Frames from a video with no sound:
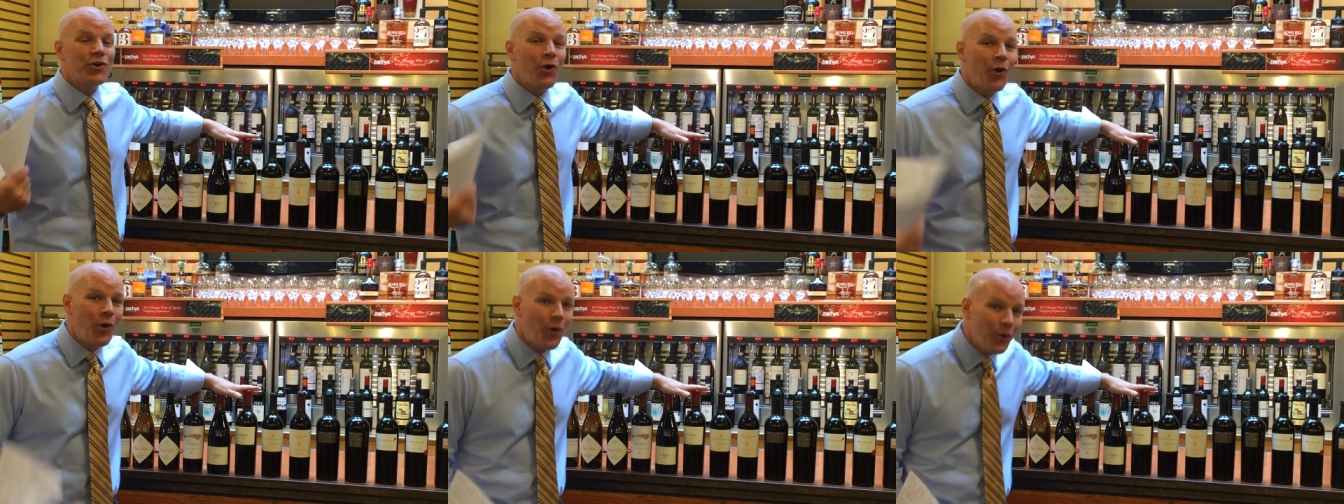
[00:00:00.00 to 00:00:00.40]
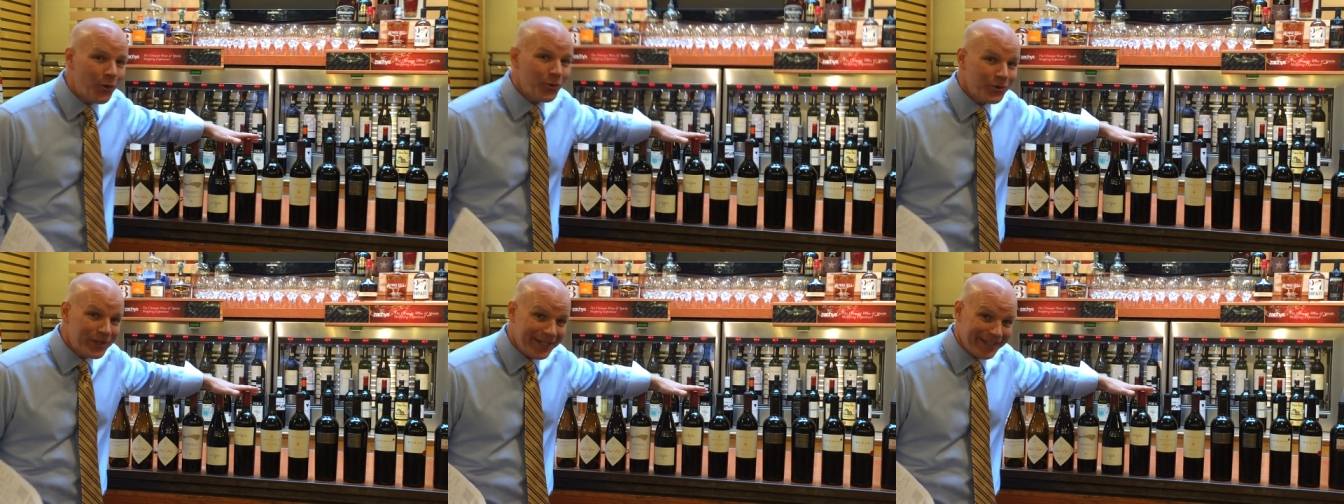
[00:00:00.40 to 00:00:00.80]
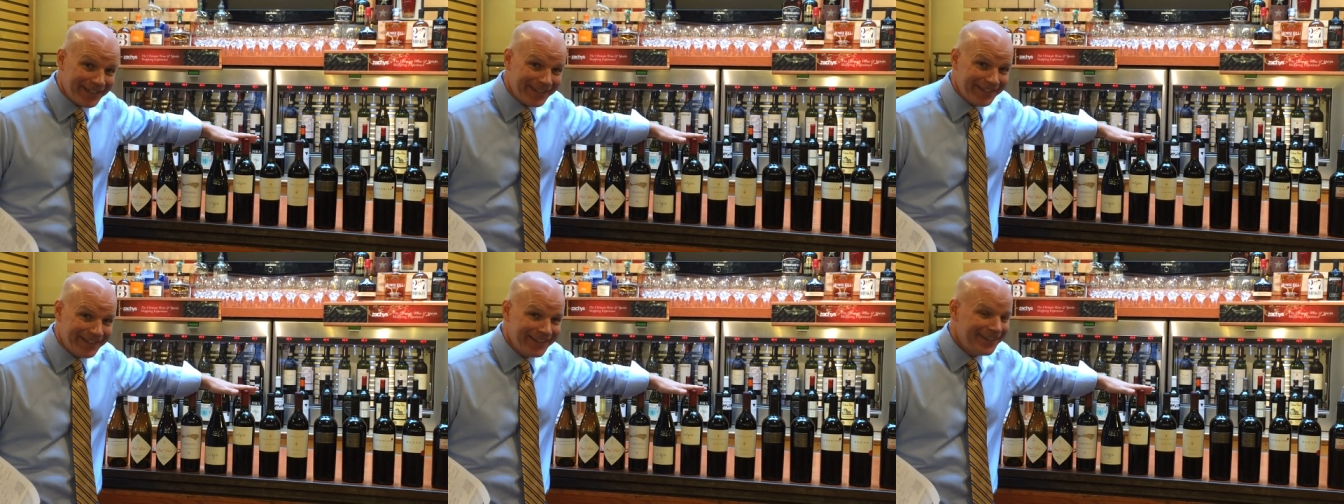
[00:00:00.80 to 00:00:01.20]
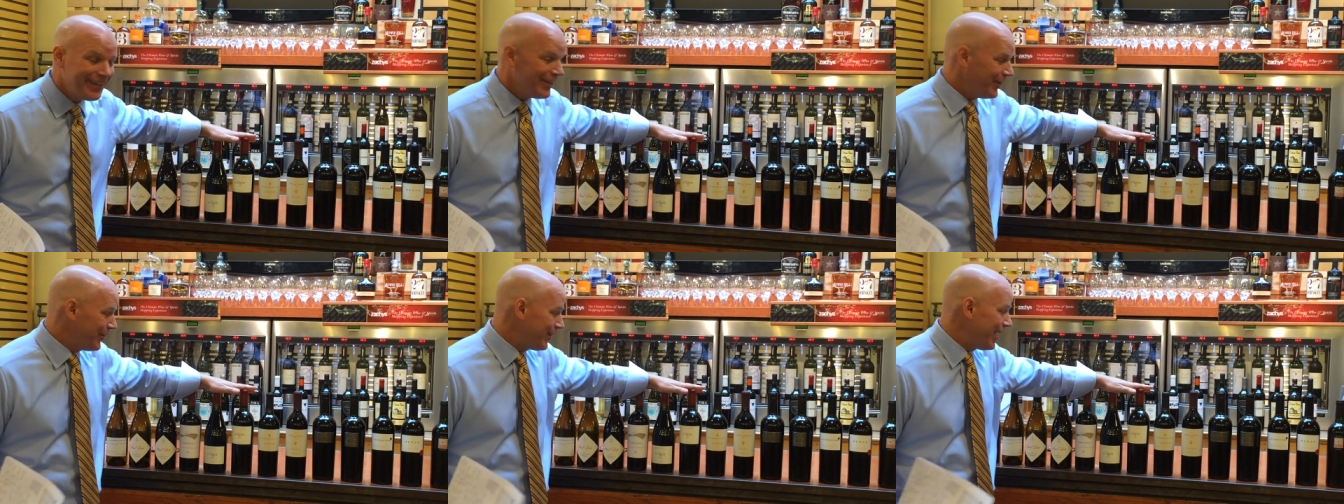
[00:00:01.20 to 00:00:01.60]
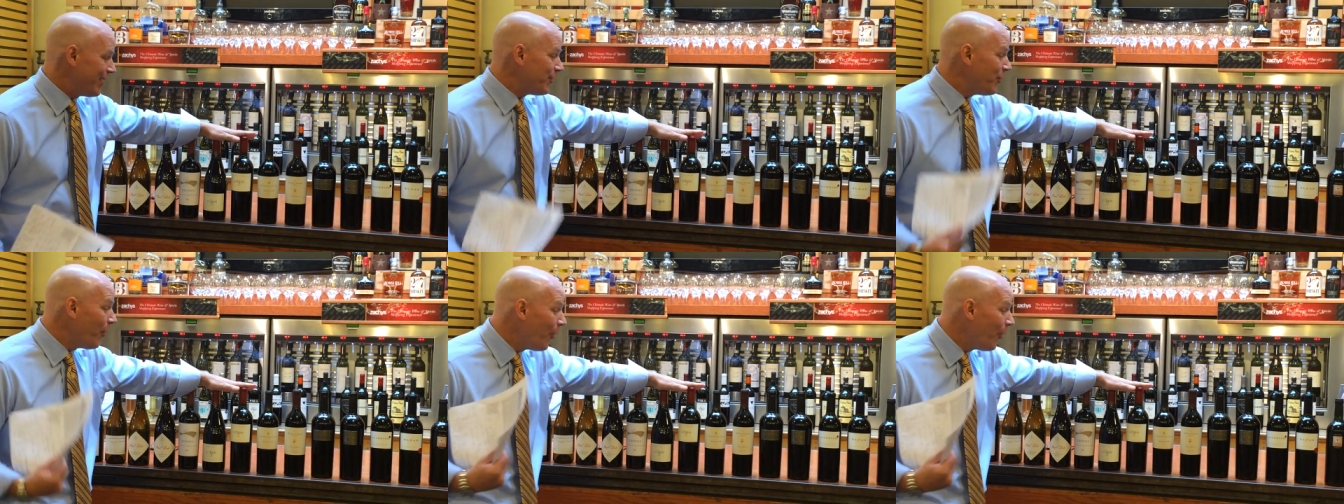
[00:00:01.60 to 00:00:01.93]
Colgin, okay?